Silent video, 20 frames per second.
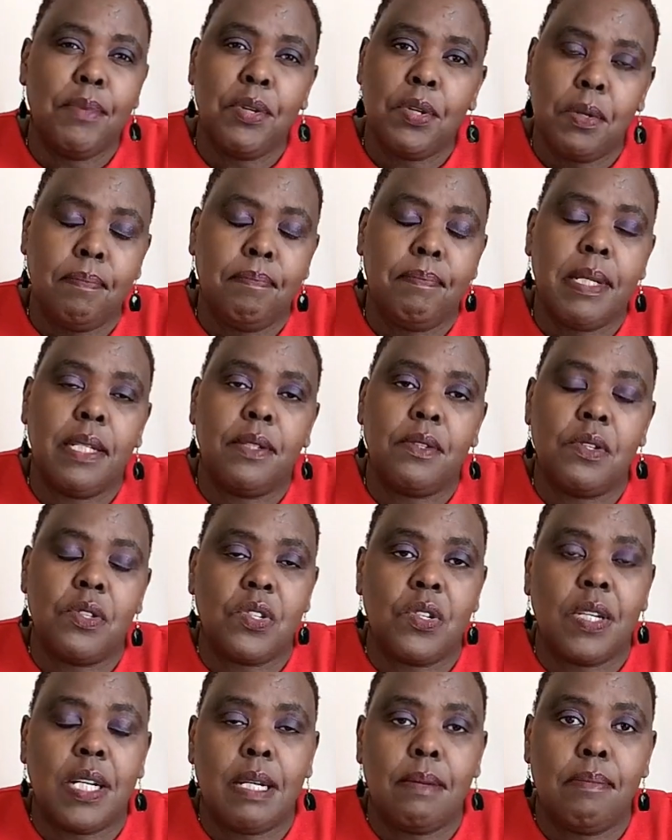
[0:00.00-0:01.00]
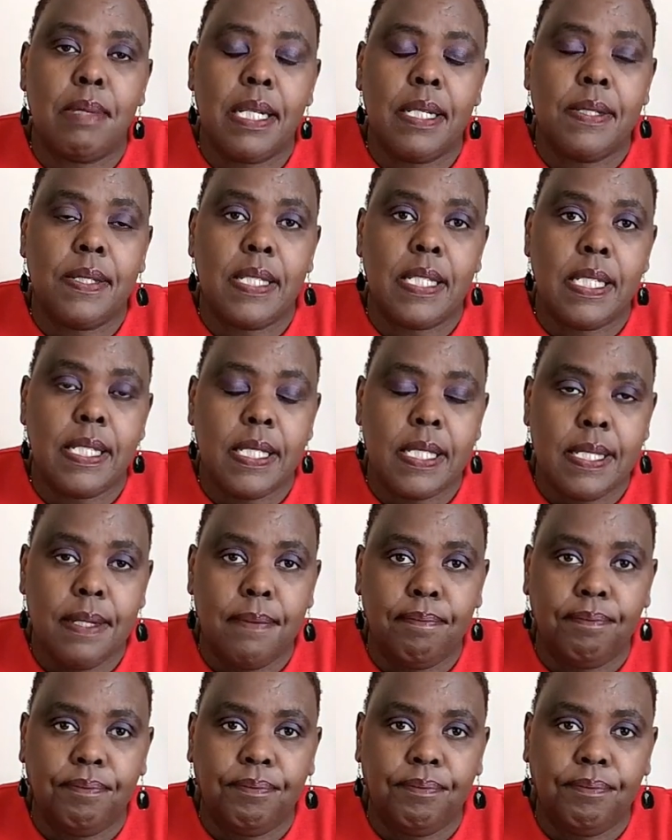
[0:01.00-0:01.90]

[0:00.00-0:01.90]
Be open to talk about it.